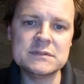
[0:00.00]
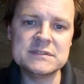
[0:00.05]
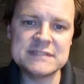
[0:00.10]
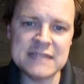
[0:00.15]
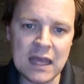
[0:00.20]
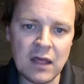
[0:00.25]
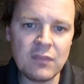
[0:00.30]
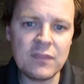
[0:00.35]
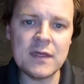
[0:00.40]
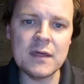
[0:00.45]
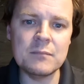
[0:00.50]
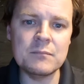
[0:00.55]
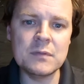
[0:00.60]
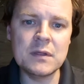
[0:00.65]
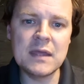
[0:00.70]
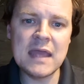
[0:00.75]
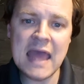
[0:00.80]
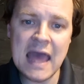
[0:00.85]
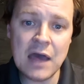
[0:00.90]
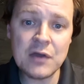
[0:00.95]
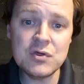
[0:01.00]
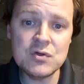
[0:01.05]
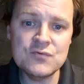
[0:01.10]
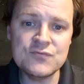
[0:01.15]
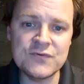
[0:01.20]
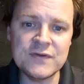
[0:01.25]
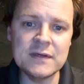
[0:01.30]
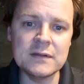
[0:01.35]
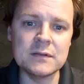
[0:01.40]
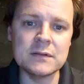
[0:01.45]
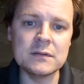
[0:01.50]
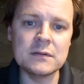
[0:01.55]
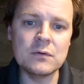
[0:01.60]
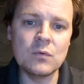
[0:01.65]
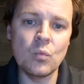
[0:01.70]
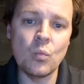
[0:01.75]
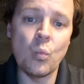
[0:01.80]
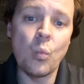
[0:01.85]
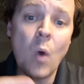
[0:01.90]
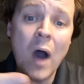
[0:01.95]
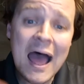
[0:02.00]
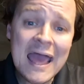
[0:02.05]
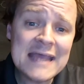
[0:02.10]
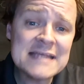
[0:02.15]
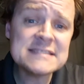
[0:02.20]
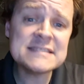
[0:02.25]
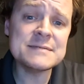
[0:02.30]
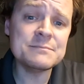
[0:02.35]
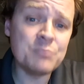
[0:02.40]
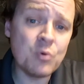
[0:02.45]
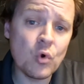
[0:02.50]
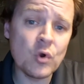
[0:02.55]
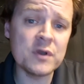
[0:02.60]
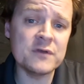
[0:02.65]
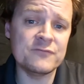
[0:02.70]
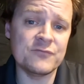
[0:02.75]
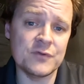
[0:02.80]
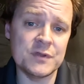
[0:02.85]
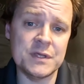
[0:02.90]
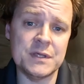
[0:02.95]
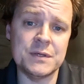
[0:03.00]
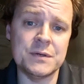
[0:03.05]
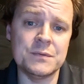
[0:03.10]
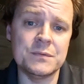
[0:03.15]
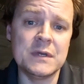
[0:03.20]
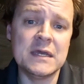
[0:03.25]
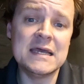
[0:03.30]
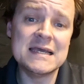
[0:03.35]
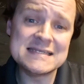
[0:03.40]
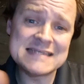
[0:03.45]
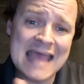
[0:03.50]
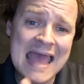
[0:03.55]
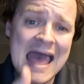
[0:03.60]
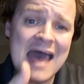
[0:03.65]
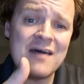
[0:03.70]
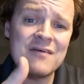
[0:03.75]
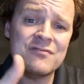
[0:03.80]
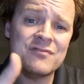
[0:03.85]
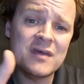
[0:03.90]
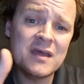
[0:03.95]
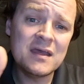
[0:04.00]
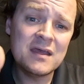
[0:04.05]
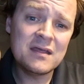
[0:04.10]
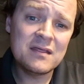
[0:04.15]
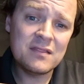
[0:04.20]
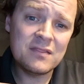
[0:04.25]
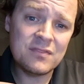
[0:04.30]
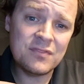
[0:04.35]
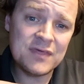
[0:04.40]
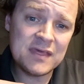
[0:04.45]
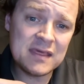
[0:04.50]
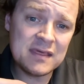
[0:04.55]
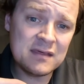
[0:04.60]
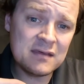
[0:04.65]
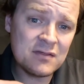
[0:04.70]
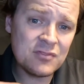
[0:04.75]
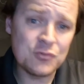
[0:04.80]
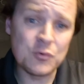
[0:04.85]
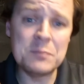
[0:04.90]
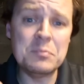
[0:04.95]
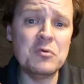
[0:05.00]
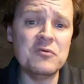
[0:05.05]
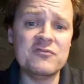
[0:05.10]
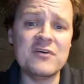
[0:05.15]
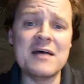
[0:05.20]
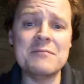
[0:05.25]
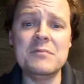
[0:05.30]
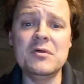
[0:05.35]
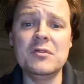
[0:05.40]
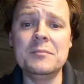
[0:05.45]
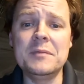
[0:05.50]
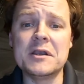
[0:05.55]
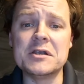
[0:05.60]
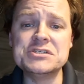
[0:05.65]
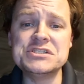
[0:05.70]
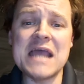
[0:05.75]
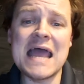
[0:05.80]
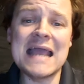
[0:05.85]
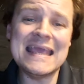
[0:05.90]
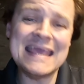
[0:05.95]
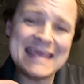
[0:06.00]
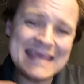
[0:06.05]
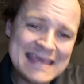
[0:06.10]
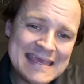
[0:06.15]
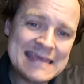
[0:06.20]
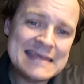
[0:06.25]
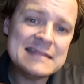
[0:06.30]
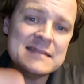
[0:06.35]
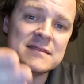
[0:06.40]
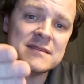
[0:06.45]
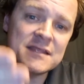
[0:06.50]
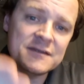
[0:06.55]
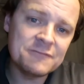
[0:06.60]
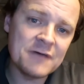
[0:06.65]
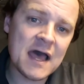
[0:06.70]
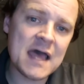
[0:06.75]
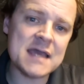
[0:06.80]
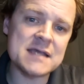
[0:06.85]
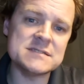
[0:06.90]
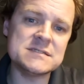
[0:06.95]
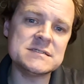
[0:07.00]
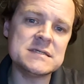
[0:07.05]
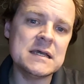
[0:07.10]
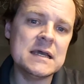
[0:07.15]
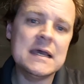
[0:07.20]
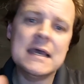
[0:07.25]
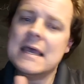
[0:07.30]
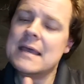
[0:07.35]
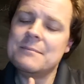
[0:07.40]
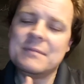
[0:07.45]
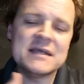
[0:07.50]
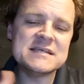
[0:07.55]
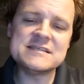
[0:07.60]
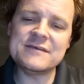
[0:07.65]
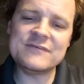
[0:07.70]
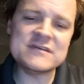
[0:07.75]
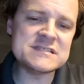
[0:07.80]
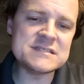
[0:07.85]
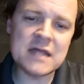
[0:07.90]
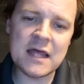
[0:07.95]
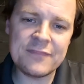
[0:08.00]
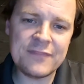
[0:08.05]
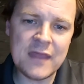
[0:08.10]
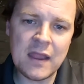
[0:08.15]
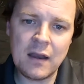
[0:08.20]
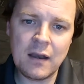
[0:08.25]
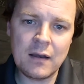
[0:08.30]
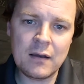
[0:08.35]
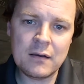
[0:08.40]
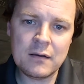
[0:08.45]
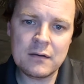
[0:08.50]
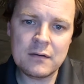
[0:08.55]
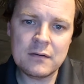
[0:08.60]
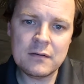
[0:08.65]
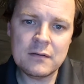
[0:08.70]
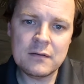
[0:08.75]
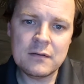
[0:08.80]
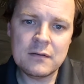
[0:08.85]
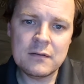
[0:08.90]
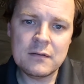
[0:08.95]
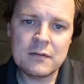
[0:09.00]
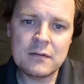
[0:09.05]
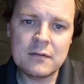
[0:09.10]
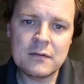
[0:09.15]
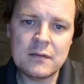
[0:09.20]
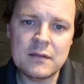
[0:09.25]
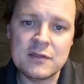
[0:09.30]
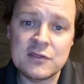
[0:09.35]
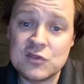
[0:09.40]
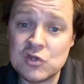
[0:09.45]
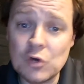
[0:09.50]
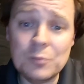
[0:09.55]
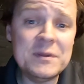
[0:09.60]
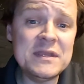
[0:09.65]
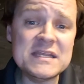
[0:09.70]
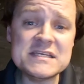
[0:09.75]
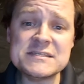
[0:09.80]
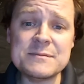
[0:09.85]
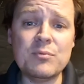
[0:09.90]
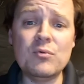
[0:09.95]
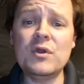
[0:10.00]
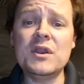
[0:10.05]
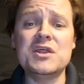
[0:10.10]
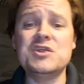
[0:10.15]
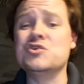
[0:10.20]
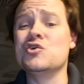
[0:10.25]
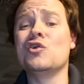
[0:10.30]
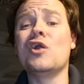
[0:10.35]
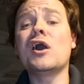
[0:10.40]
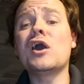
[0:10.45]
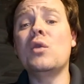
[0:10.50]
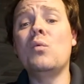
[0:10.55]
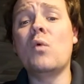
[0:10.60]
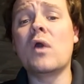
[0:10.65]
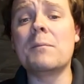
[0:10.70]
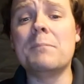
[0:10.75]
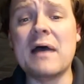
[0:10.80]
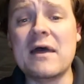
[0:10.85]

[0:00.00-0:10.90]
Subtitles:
Tell them how you feel, why it's important for you to have the 3.5mm jack in the device. Because if it's not there, you'll be disappointed. You're not going to want to